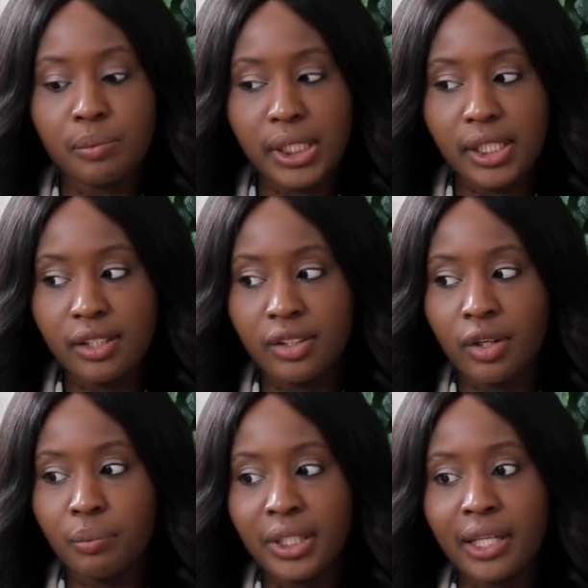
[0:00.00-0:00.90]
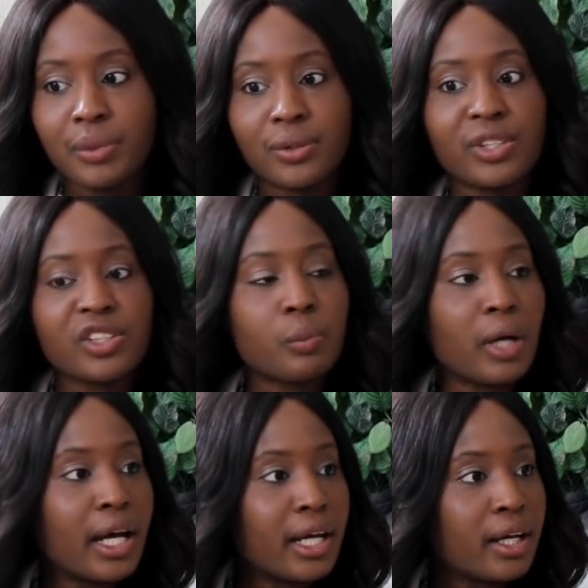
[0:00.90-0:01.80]
be, you know, being able to
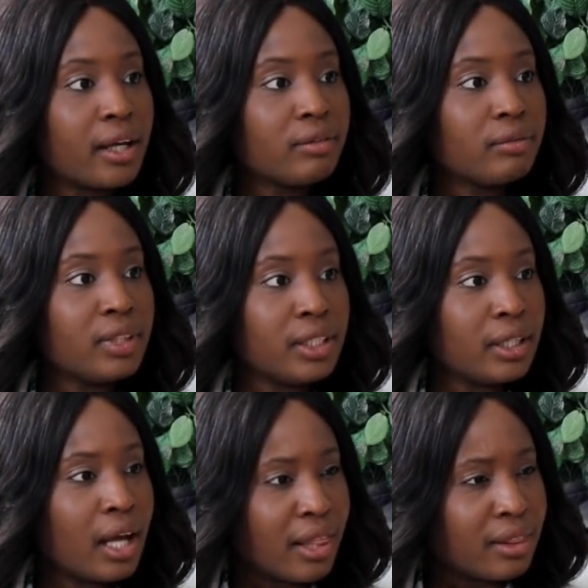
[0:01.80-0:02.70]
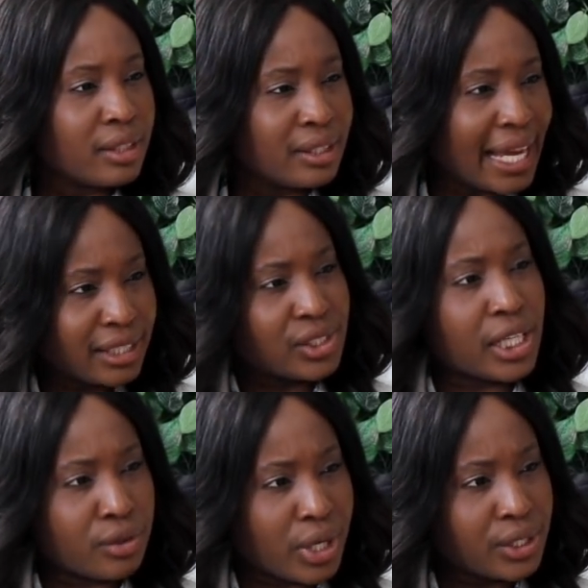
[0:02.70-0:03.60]
inspire the next
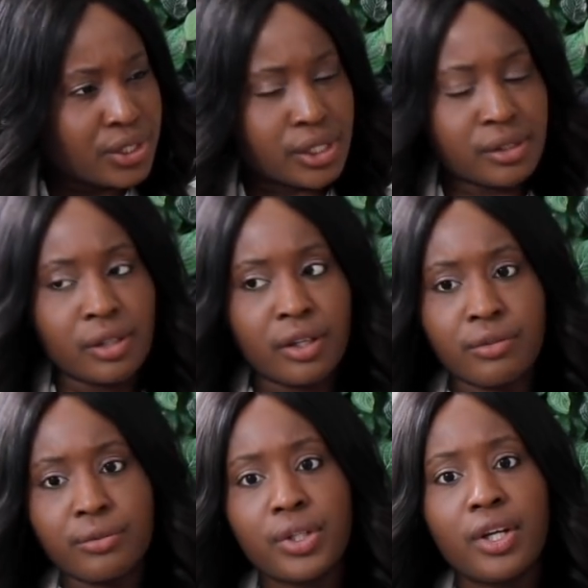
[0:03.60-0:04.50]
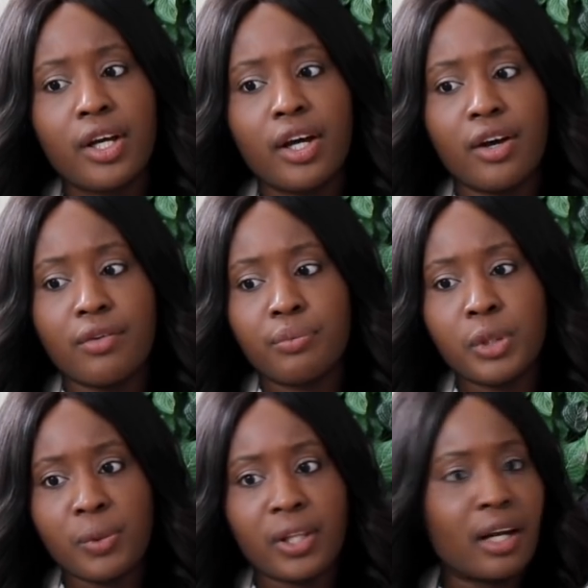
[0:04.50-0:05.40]
generation of
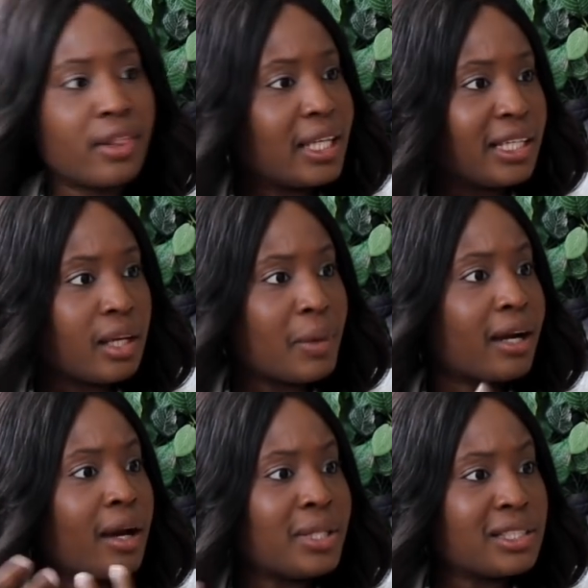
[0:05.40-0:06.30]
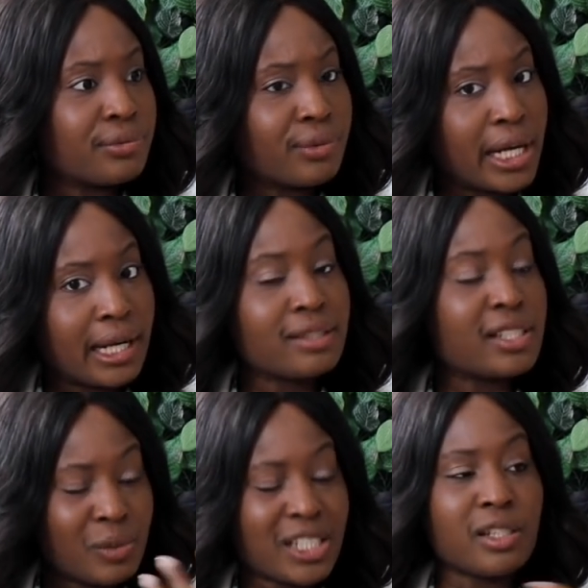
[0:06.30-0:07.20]
people that are thinking about coming into finance,
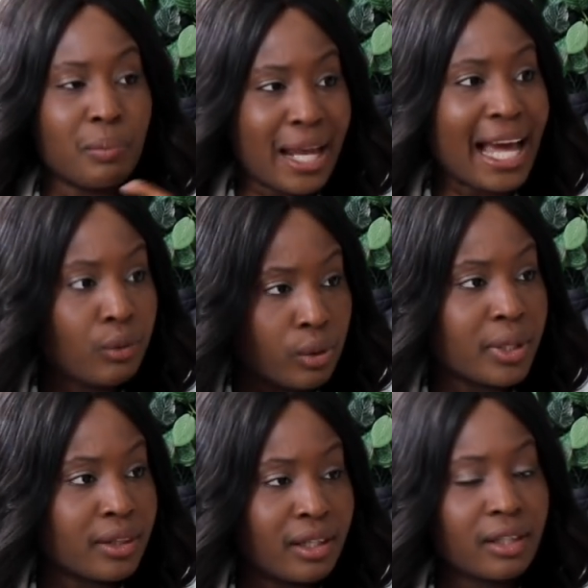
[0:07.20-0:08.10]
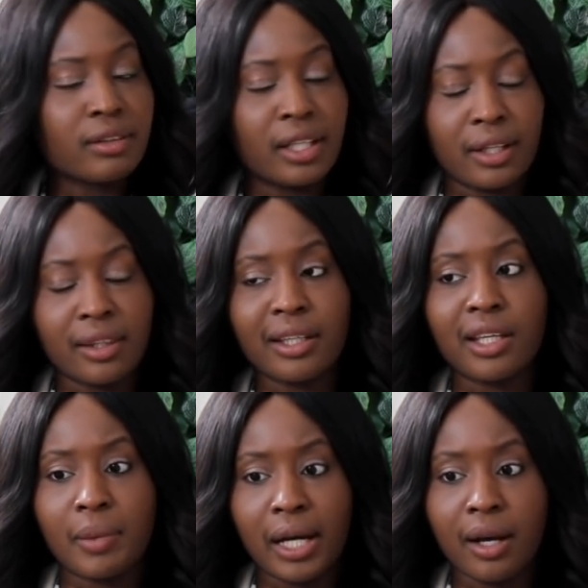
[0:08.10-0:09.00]
especially black women that are
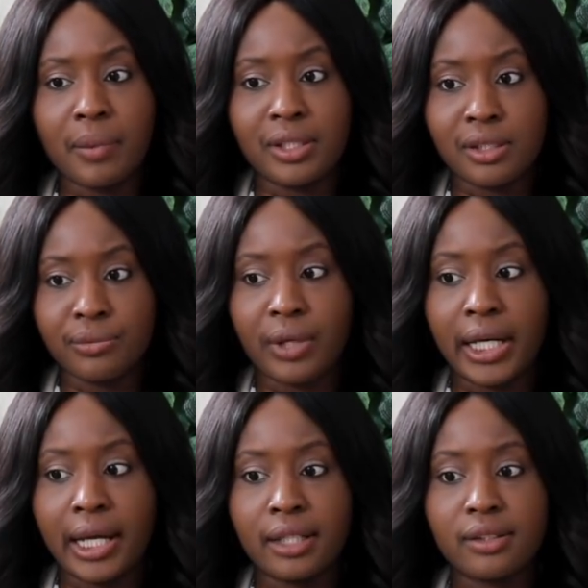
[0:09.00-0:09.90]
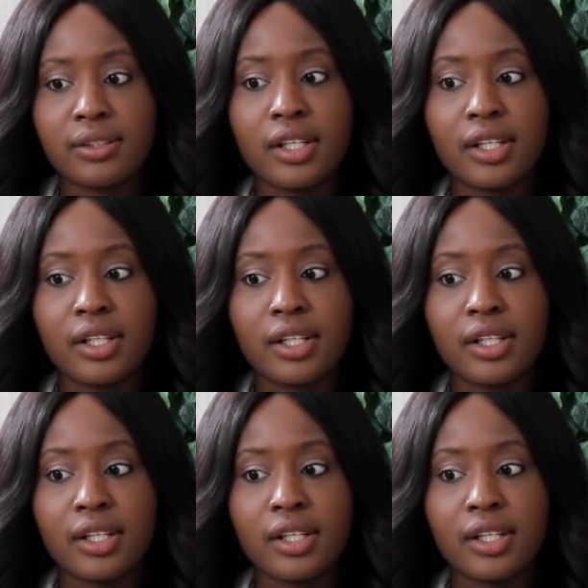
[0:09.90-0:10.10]
thinking about coming into finance.